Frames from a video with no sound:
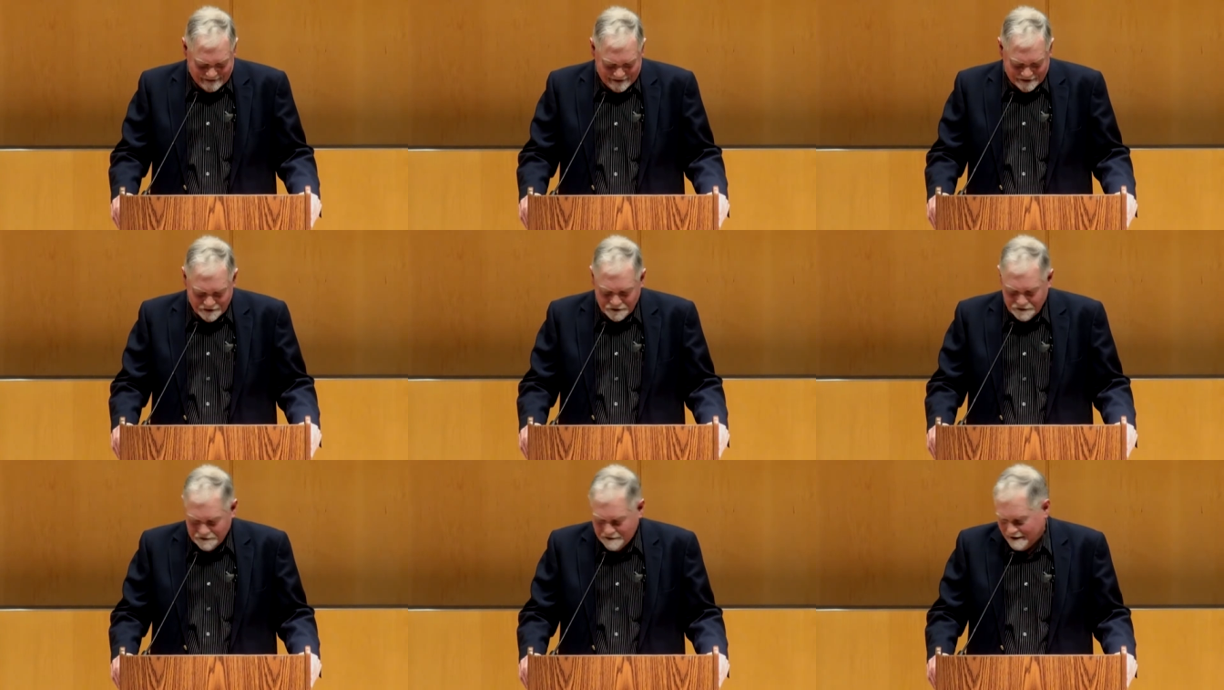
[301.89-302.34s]
I
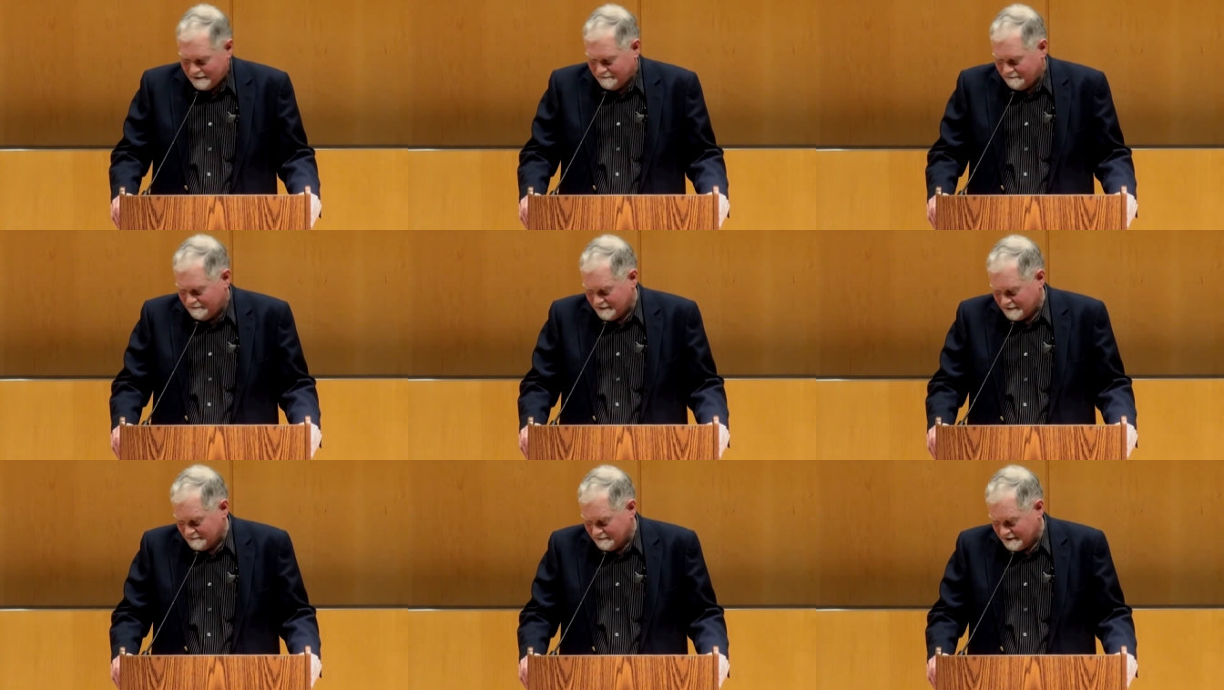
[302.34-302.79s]
grew
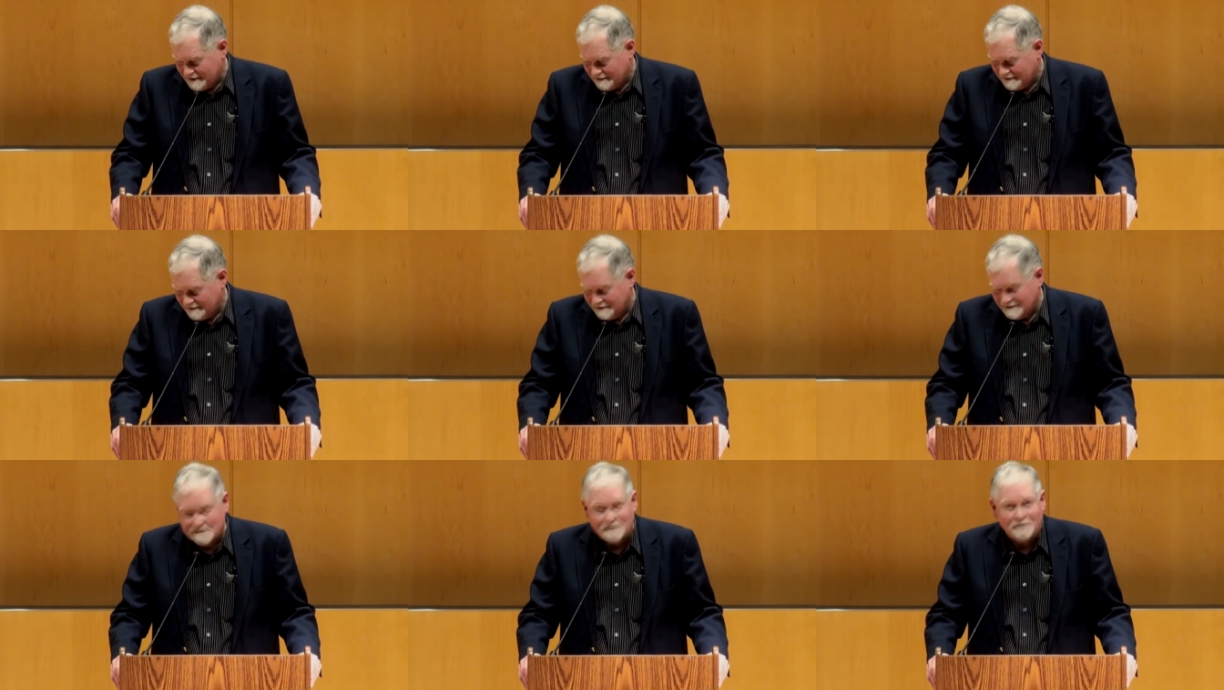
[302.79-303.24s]
up
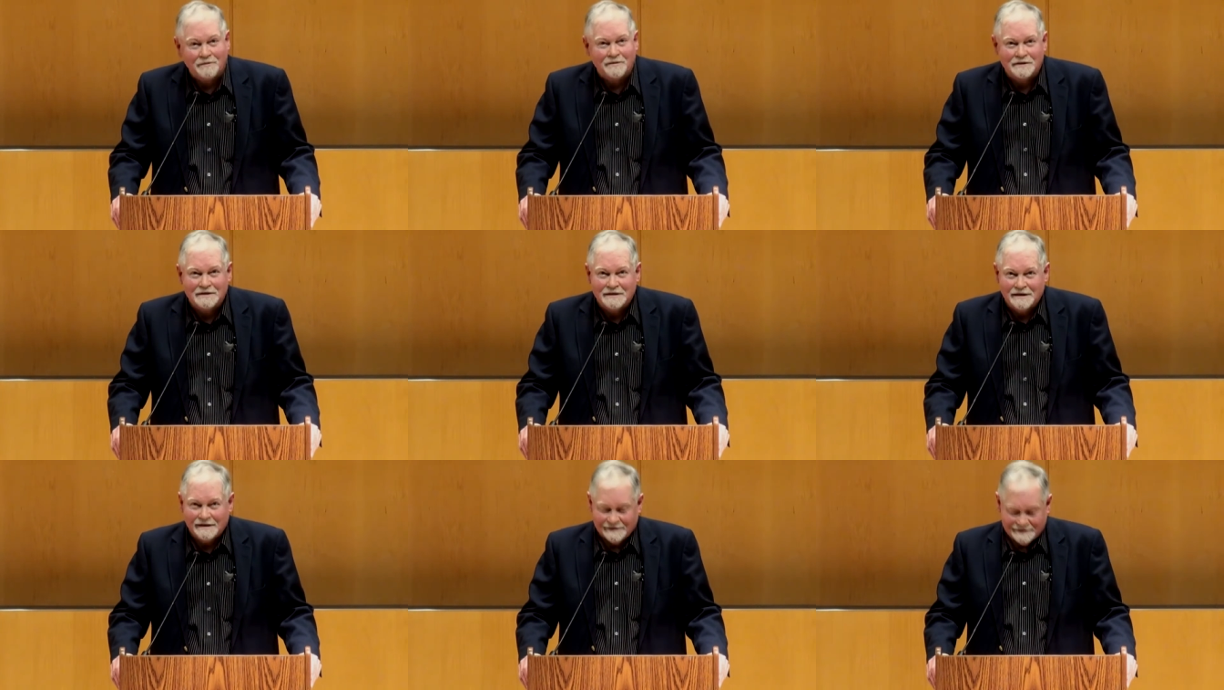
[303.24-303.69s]
among
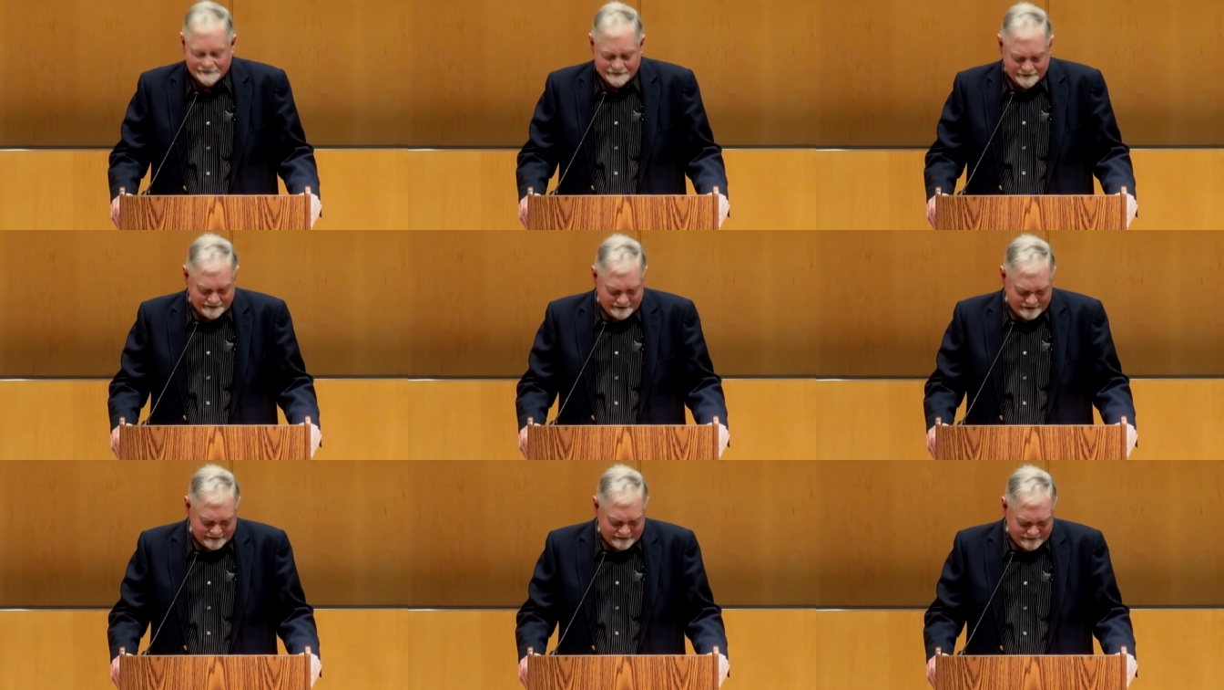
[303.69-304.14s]

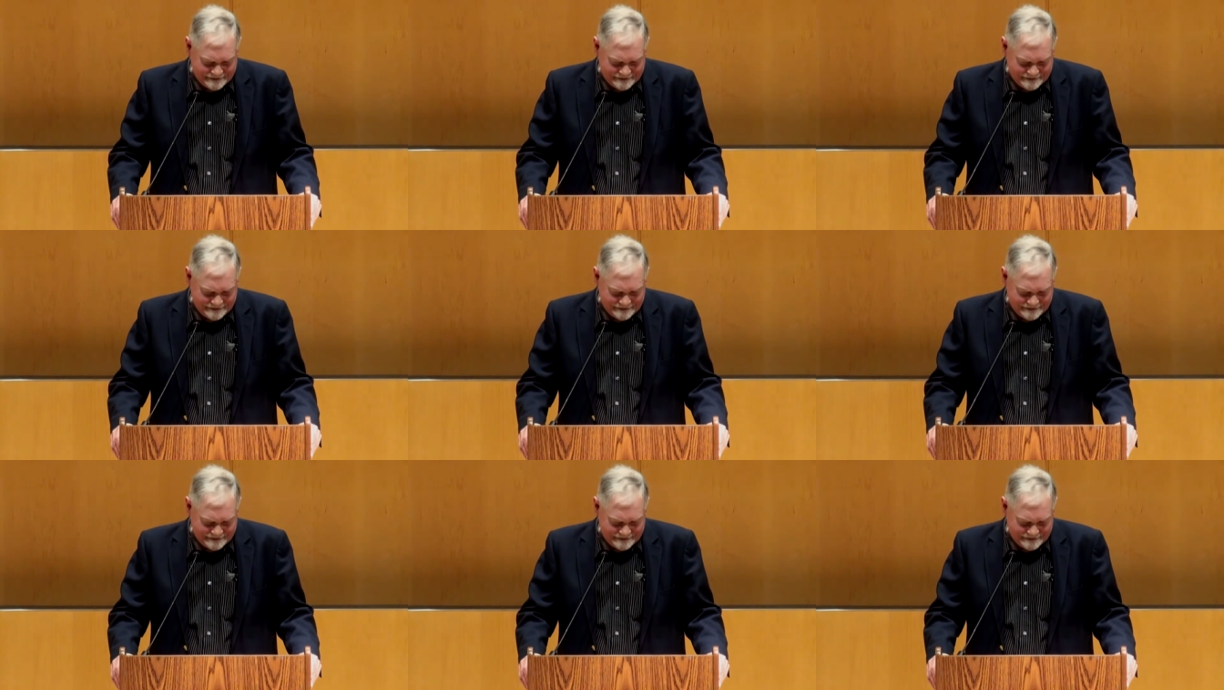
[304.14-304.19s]
storytellers